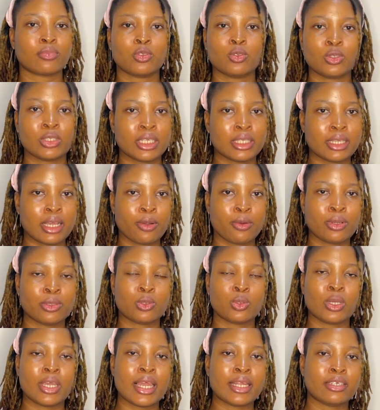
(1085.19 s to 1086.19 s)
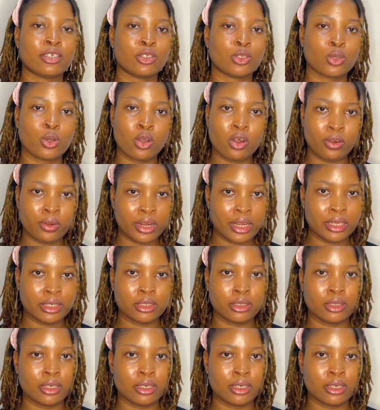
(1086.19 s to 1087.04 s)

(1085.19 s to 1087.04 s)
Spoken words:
Users are going to get discouraged.